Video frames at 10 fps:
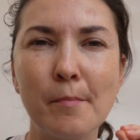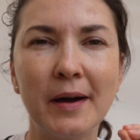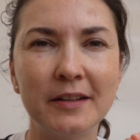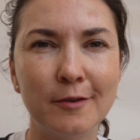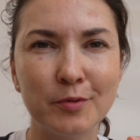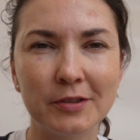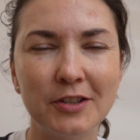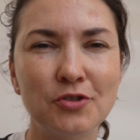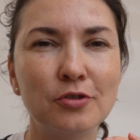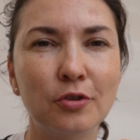Pineapple
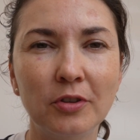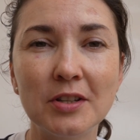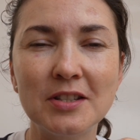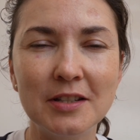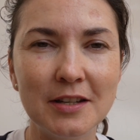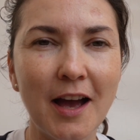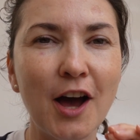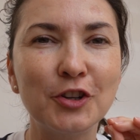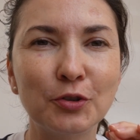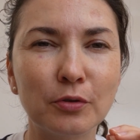is not acidic
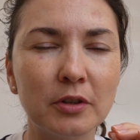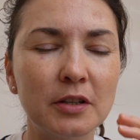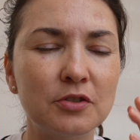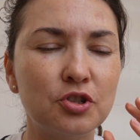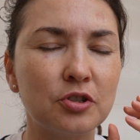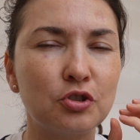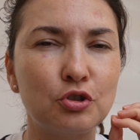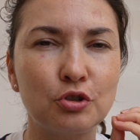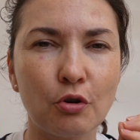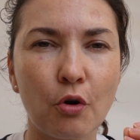at all, it's just
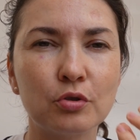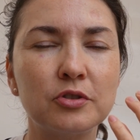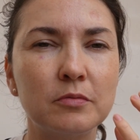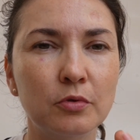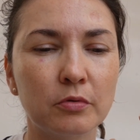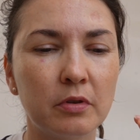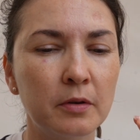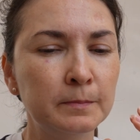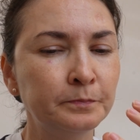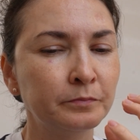so smooth.
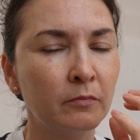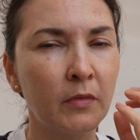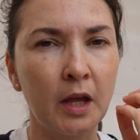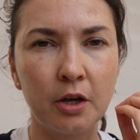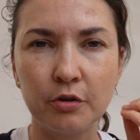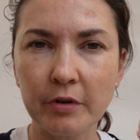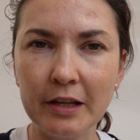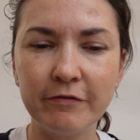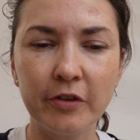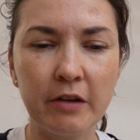
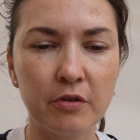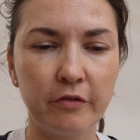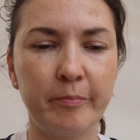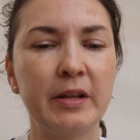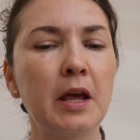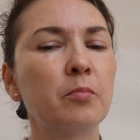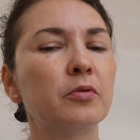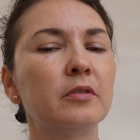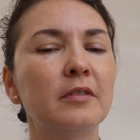Great flavor of pineapple,